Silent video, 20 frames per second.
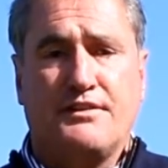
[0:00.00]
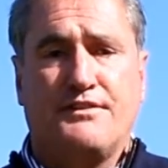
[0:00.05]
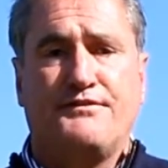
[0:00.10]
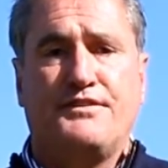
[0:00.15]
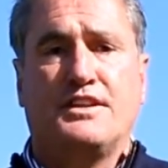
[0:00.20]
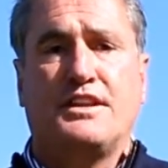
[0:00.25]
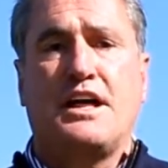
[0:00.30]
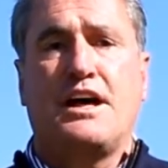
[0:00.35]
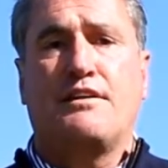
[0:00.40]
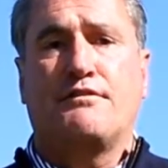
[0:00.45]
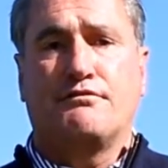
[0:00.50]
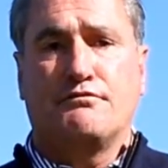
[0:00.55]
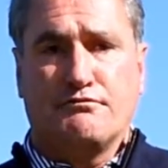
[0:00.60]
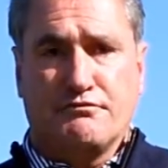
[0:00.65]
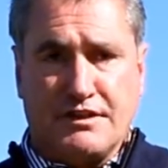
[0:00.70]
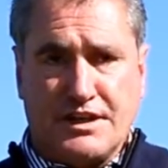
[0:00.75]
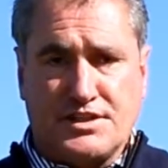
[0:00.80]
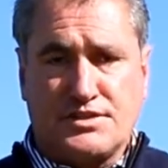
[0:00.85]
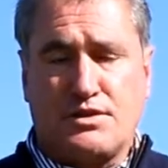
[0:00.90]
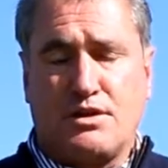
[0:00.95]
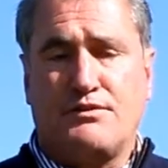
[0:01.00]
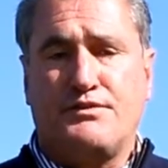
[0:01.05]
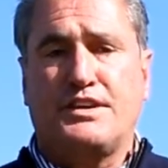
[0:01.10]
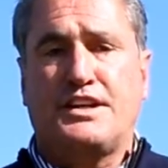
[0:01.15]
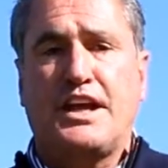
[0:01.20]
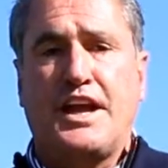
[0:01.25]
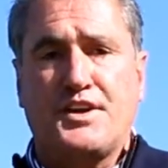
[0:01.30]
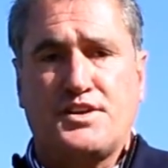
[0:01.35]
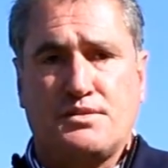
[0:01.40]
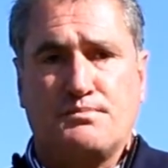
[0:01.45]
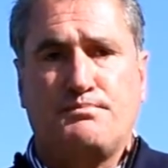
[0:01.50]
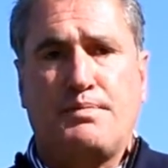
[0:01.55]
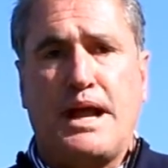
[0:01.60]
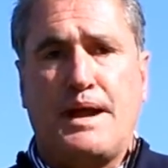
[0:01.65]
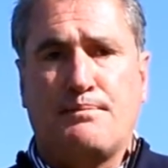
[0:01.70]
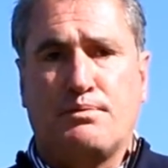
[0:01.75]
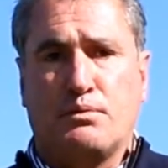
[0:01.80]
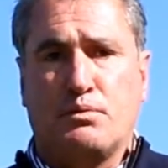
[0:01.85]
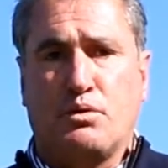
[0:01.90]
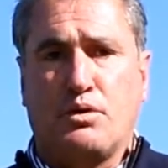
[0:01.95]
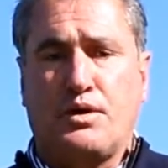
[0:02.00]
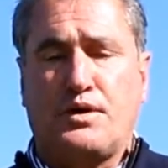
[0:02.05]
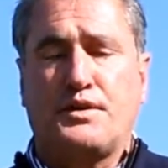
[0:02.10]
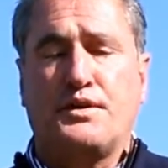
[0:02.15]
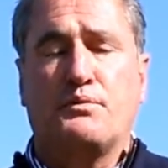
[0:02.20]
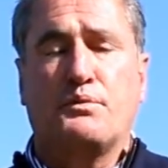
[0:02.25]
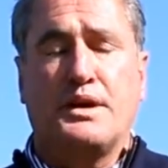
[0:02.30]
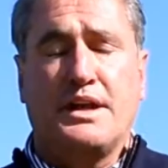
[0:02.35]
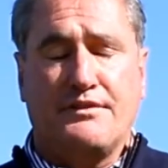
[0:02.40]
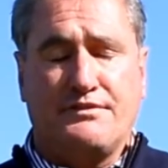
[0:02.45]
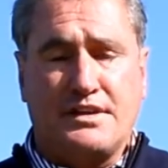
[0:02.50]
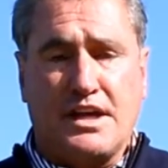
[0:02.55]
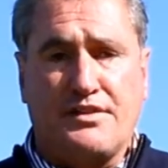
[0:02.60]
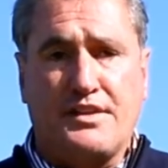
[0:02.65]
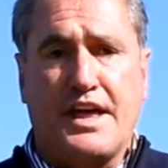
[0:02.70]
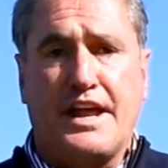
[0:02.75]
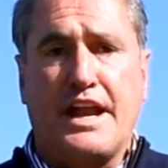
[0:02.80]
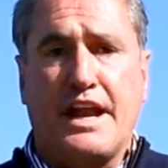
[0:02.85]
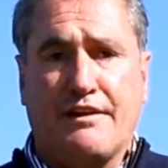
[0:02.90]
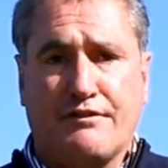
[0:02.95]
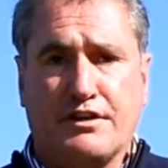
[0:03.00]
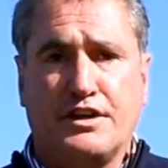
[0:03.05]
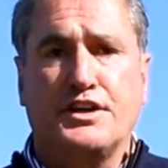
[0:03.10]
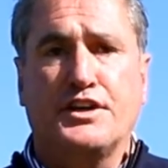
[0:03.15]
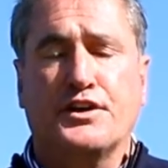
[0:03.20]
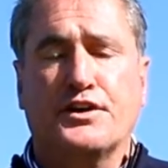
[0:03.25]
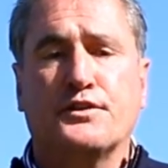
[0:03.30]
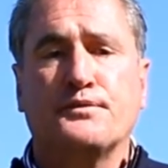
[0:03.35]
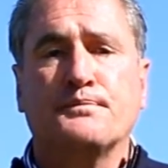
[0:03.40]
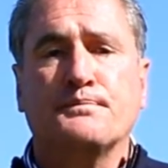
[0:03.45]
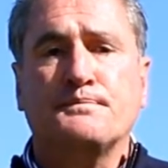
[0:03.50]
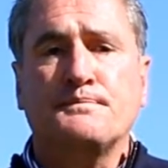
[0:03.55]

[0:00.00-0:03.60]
fill out recertification paperwork, and we have done that every year.